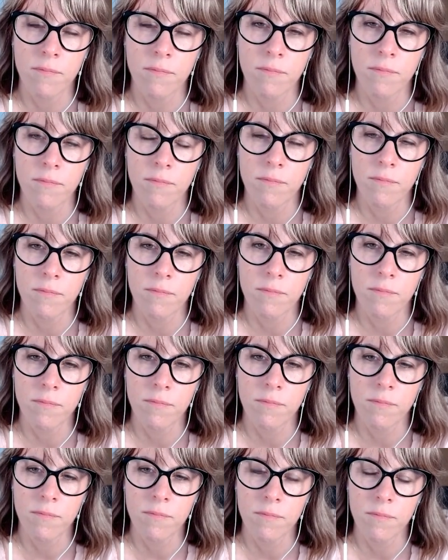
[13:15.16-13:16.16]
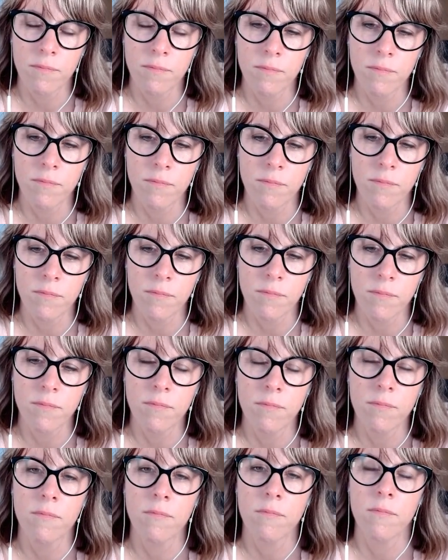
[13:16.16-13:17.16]

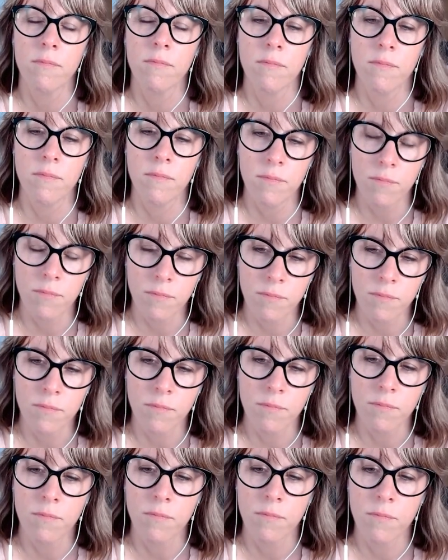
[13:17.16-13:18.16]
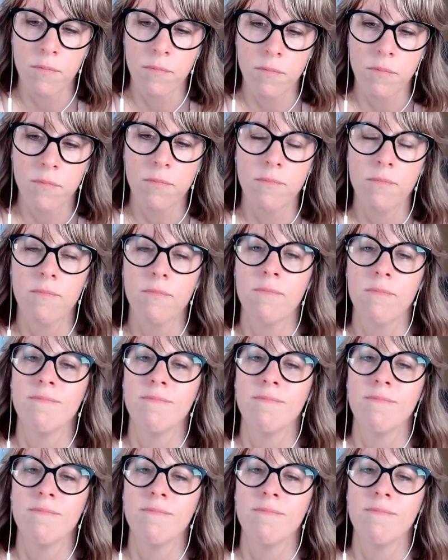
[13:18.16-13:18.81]
This person isn't speaking.